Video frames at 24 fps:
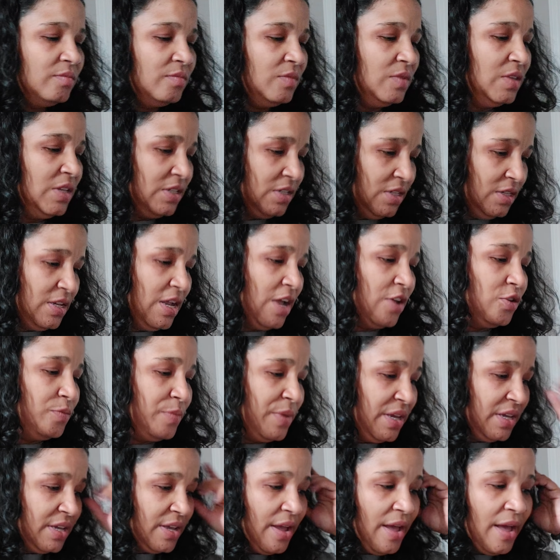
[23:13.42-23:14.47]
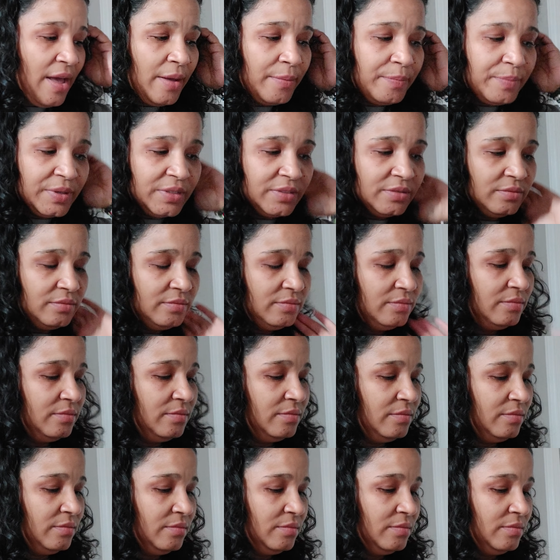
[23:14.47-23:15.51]
This is how you make it happen.
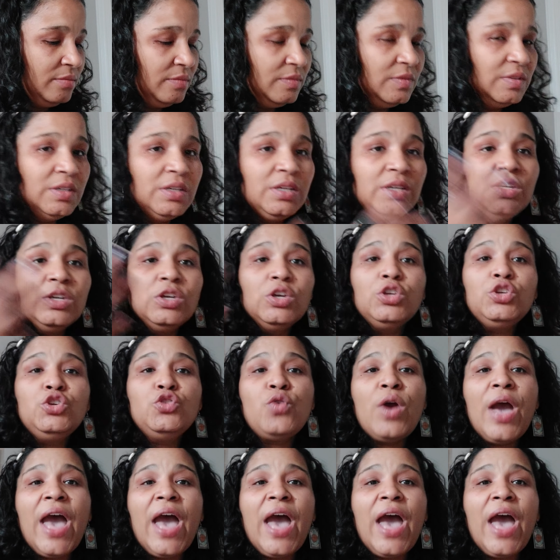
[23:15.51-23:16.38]
You